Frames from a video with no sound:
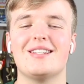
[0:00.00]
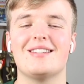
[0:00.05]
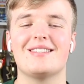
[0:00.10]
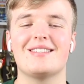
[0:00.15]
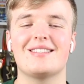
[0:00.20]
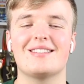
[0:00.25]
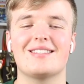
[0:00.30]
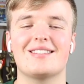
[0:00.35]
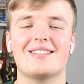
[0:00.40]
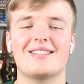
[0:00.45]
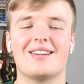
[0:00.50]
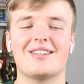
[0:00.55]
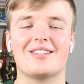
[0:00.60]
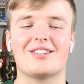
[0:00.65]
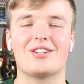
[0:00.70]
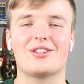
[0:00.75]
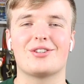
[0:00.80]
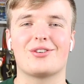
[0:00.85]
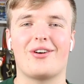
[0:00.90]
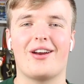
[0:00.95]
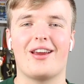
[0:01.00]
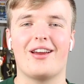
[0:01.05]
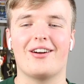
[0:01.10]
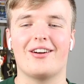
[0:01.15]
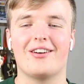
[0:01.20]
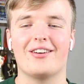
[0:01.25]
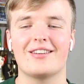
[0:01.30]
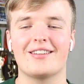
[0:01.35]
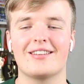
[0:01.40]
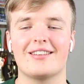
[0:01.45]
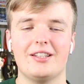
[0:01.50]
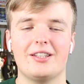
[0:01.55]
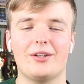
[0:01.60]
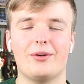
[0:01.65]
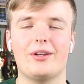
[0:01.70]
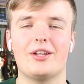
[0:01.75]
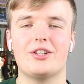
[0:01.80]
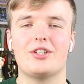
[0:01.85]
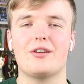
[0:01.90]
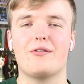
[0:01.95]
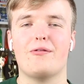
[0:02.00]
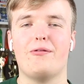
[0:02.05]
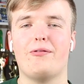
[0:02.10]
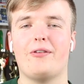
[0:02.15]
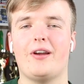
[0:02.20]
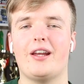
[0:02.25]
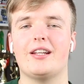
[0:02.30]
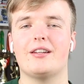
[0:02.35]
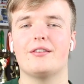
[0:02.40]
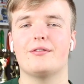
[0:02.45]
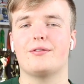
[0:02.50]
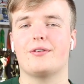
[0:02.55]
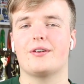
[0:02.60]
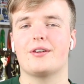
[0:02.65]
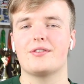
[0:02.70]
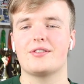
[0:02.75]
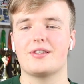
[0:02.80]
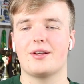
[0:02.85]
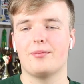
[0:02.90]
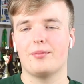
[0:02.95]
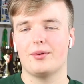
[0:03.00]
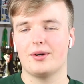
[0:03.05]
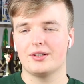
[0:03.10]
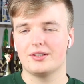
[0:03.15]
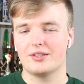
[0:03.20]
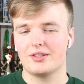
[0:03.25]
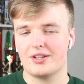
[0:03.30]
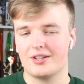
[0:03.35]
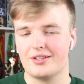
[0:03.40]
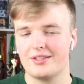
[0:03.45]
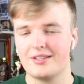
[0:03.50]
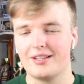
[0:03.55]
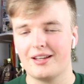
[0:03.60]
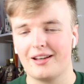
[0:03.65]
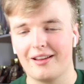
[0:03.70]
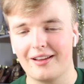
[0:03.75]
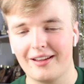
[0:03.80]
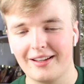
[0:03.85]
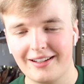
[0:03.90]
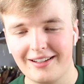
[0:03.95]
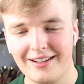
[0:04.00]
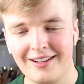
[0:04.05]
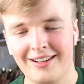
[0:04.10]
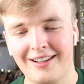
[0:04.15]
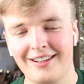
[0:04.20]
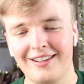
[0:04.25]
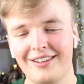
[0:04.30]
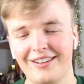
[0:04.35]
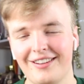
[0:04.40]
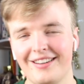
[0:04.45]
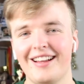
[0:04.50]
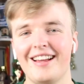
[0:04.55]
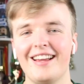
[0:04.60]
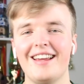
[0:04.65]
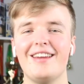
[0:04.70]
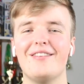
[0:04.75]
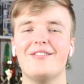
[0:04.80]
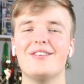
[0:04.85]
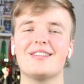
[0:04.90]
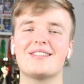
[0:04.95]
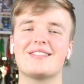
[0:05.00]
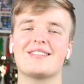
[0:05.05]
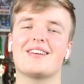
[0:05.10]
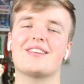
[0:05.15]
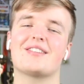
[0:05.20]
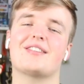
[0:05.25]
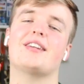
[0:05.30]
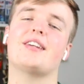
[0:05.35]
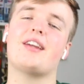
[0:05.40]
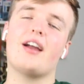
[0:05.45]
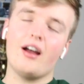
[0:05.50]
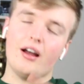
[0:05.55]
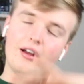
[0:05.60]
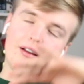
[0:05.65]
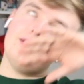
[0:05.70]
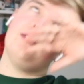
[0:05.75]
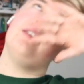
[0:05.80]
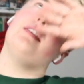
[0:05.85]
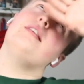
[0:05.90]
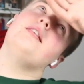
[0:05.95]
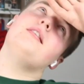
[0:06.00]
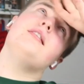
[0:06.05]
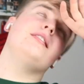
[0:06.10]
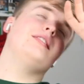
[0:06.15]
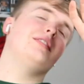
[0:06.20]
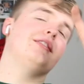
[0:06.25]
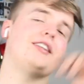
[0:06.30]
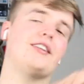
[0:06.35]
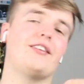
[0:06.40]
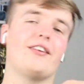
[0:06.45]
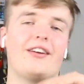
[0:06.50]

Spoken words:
just such a tryhard. You'll literally faint in front of someone just to like it was such like a you